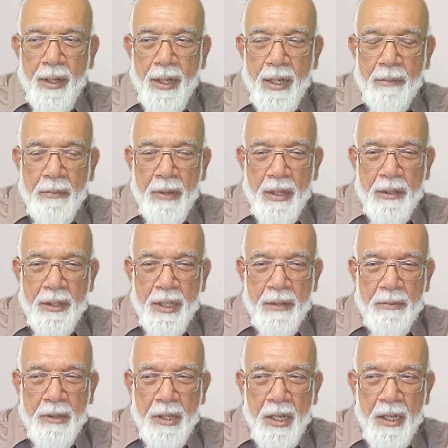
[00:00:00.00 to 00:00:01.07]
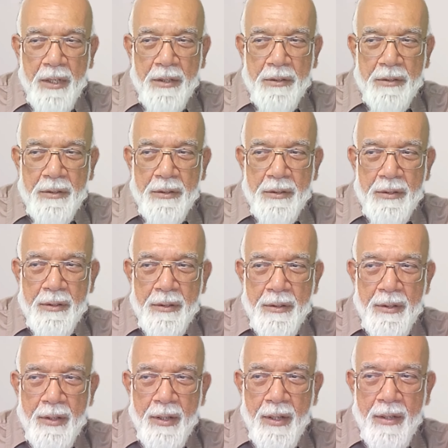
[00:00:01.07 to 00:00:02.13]
in monkey mind,
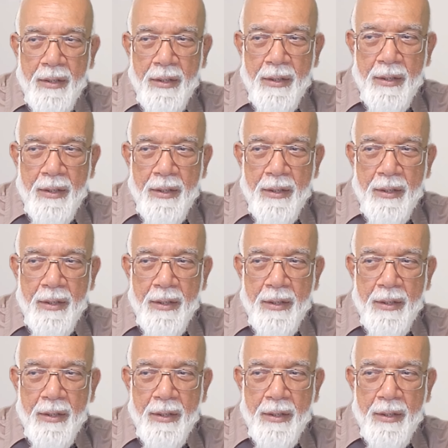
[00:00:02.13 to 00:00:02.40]
ah,